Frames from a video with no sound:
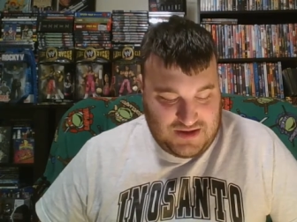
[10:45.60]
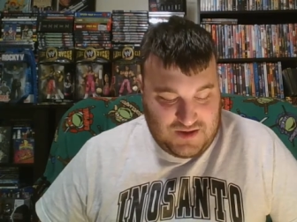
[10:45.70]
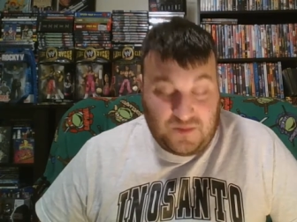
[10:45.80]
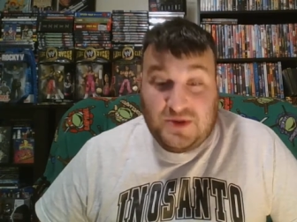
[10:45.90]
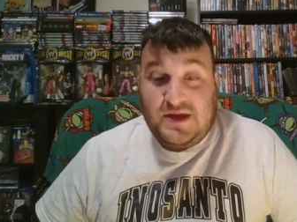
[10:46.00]

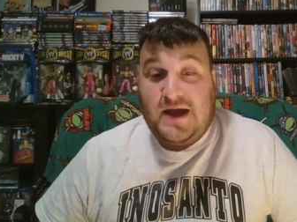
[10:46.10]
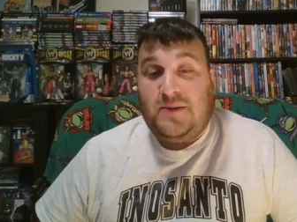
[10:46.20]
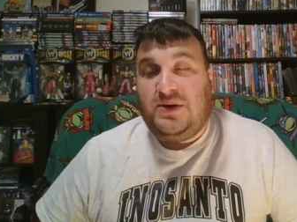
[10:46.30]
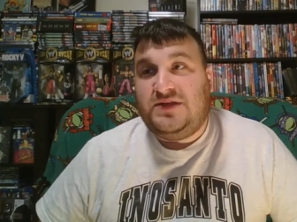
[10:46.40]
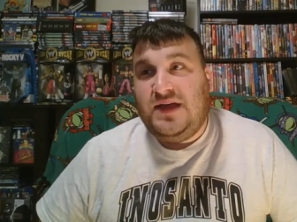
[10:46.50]
But yeah,
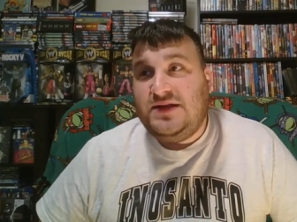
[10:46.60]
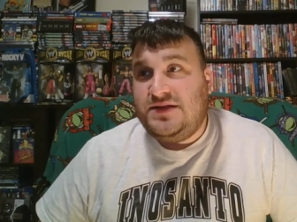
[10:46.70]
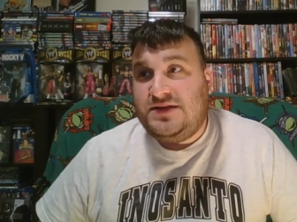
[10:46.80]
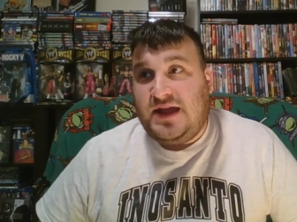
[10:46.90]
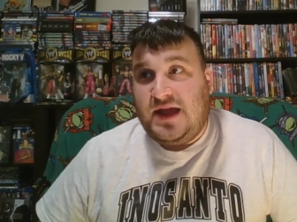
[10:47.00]
but at the end of
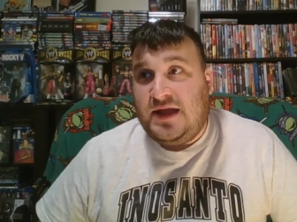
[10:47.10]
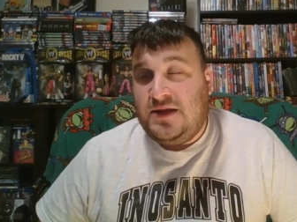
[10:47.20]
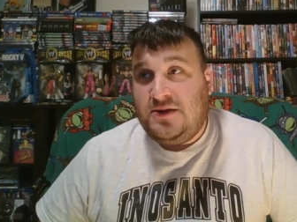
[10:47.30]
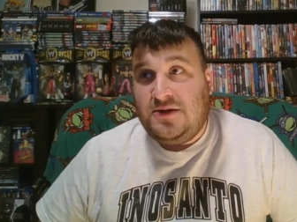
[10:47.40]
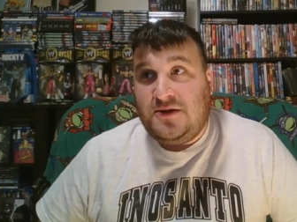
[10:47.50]
the day,
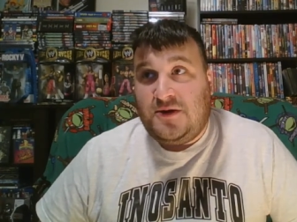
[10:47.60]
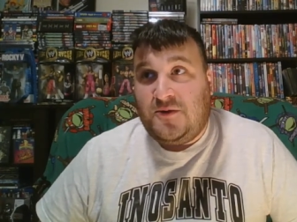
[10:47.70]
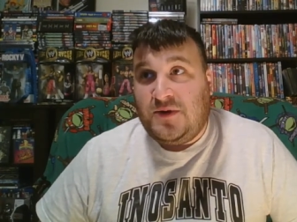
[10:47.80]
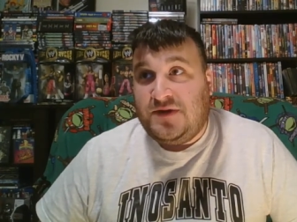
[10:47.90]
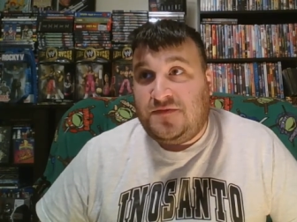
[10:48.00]
if